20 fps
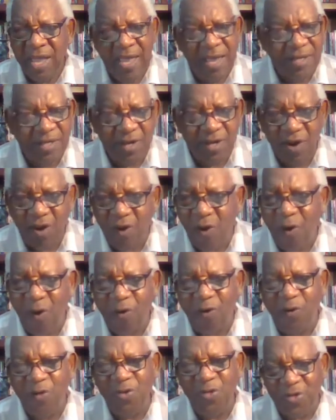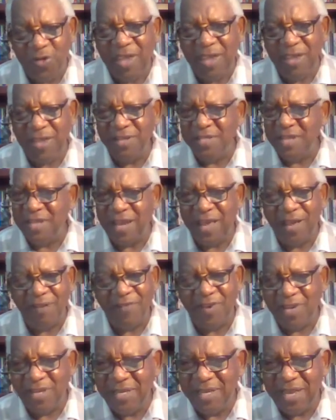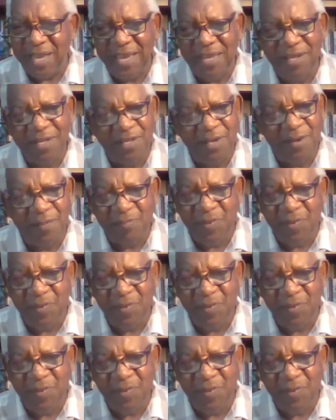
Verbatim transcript: into all things that I've ordained to